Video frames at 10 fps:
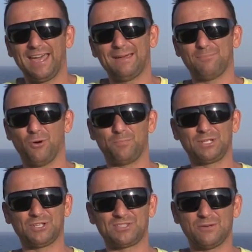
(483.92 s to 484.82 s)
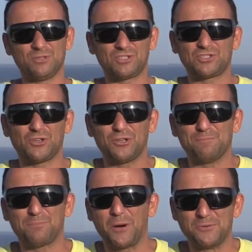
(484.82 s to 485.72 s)
airport because there was certain
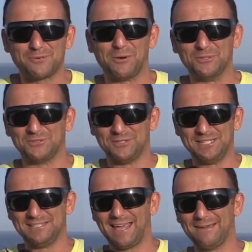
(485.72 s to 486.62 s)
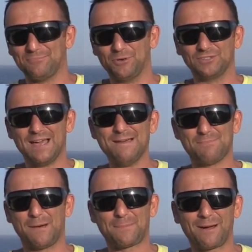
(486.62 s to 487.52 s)
Pokemons at these airports,
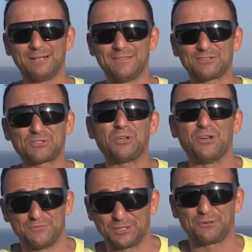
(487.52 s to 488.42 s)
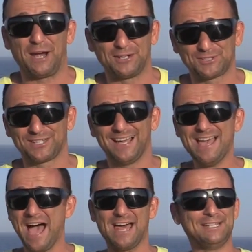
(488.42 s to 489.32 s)
but apparently the server crashed
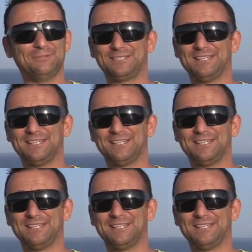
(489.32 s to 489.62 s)
and he was